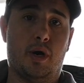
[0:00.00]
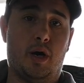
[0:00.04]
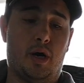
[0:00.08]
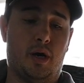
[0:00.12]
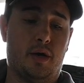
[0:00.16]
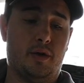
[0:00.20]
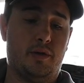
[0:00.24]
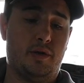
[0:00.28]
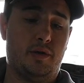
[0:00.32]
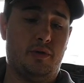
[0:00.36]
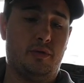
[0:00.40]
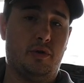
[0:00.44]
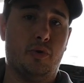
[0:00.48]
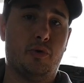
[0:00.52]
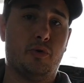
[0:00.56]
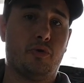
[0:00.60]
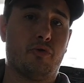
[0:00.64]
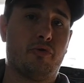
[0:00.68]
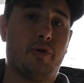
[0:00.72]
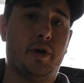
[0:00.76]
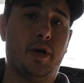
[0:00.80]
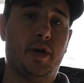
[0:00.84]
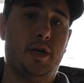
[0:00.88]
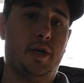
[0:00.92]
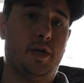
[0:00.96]
on the lower
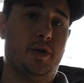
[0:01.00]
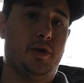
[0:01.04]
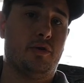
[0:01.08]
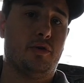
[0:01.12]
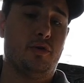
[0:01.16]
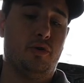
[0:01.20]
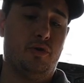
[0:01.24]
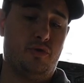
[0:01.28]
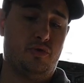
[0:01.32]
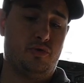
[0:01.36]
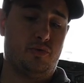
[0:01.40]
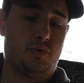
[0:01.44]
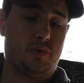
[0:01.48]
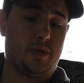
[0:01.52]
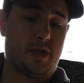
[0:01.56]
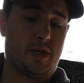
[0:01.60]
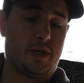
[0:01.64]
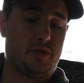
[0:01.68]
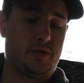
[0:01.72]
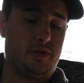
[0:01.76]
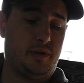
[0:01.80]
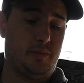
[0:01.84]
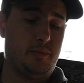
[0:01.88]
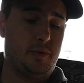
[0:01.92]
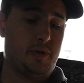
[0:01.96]
radiator hose was
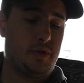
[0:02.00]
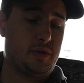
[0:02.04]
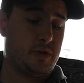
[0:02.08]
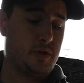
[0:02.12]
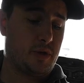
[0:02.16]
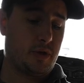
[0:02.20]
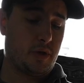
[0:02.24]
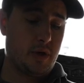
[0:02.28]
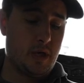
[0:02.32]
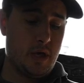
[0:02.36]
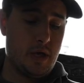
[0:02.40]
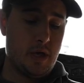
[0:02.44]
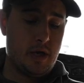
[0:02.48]
actually missing.